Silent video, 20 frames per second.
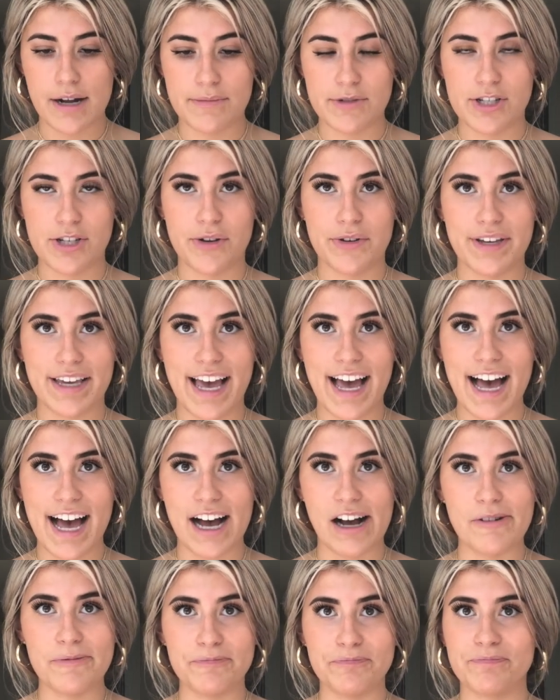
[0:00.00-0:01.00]
So yeah,
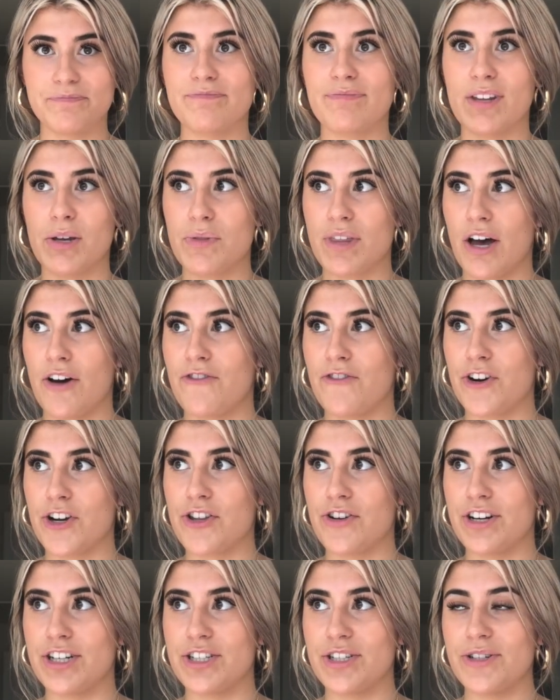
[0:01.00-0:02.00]
without
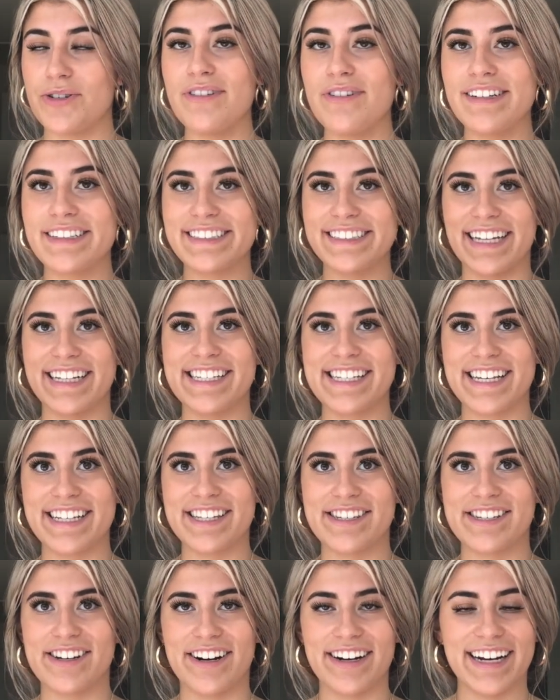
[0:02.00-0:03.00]
further ado, let's get
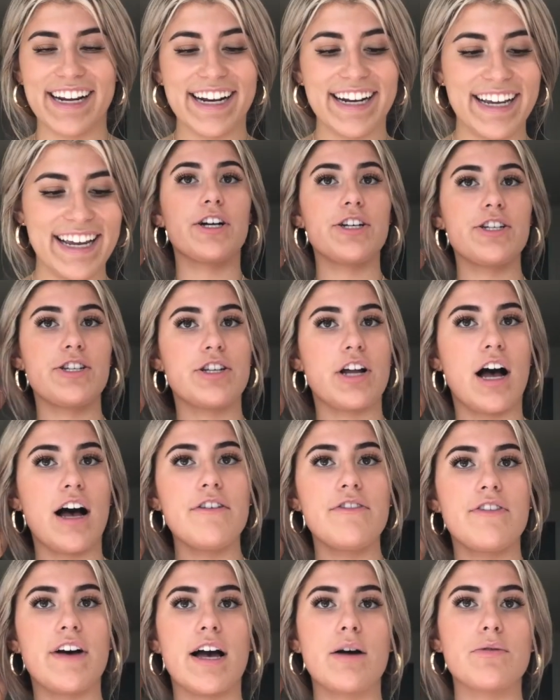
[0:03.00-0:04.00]
started. First
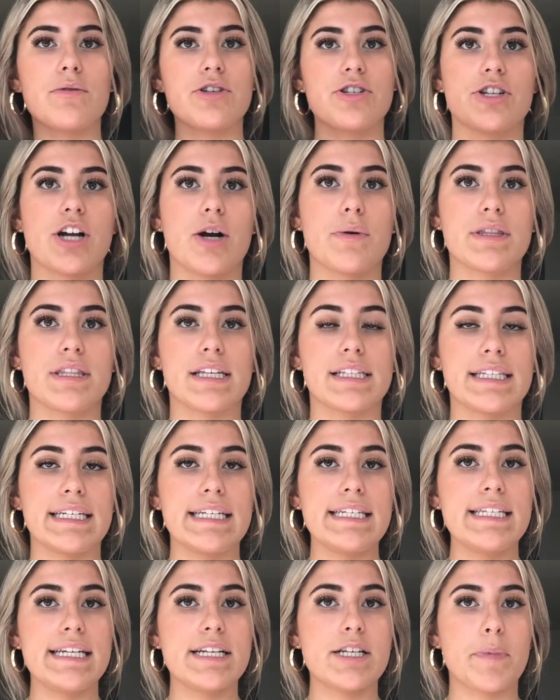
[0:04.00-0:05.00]
off, I will start with the
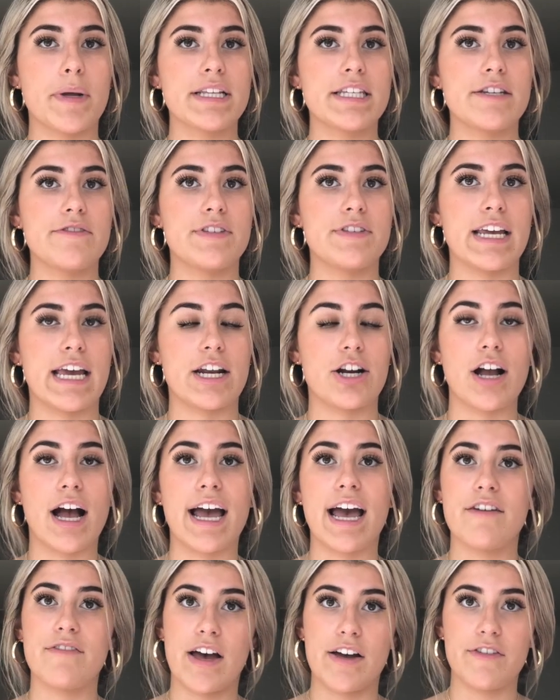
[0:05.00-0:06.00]
least expensive tanner I
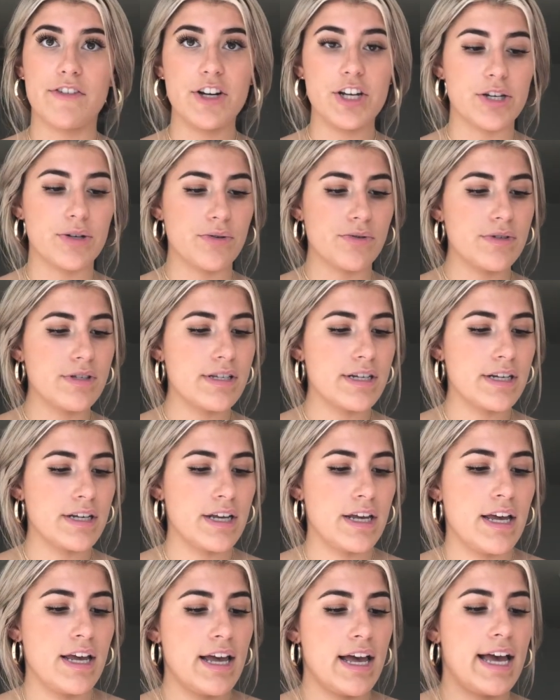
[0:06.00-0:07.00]
have ever used.
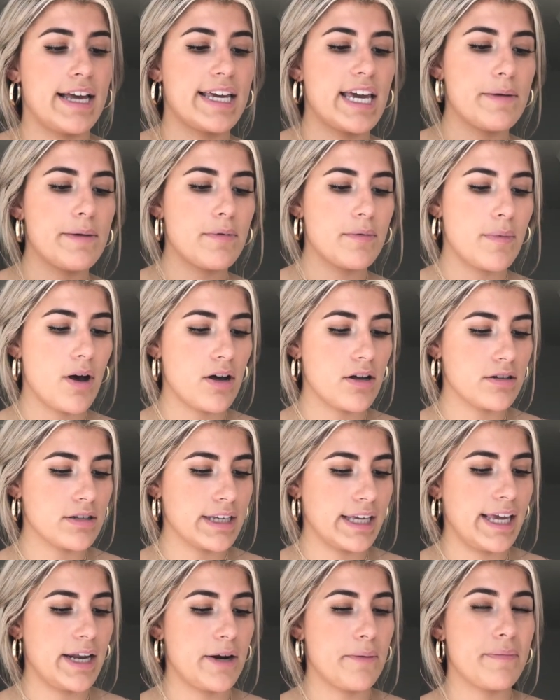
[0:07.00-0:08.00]
I keep them all
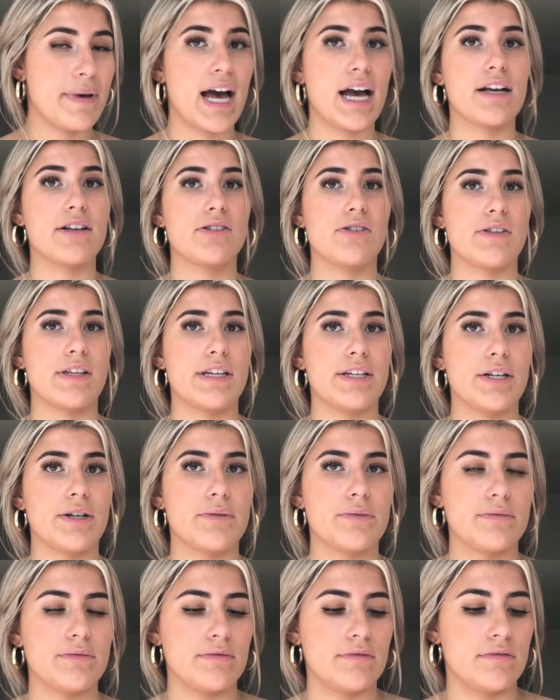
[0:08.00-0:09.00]
like in a bag so they don't
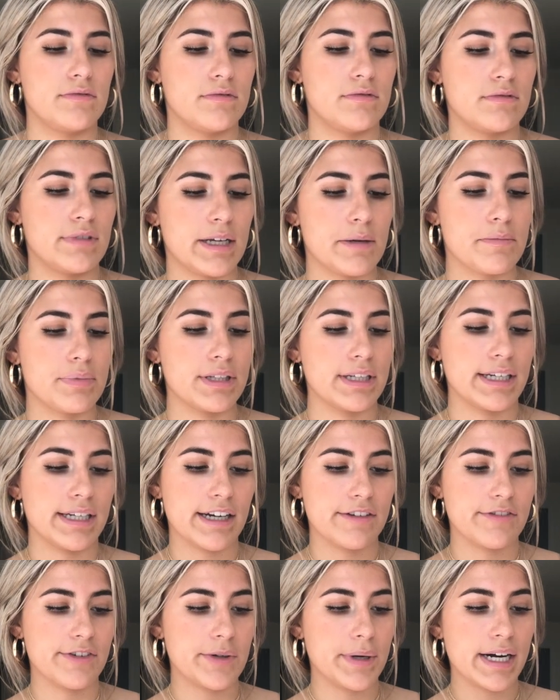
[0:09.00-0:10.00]
like bleed
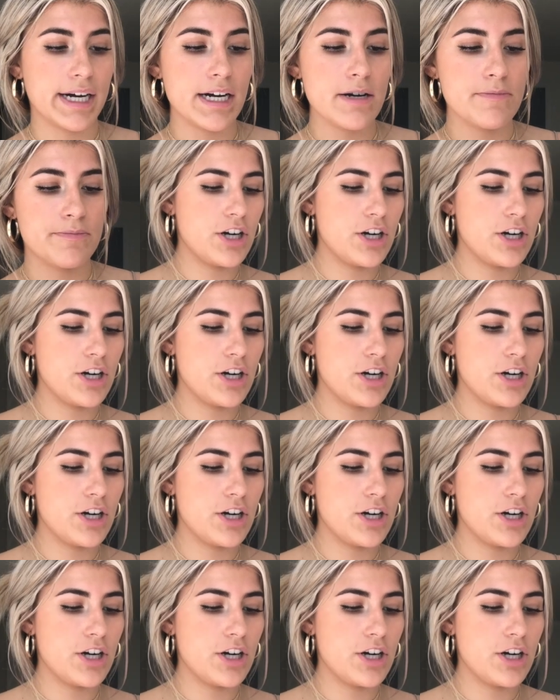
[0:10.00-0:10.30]
everywhere.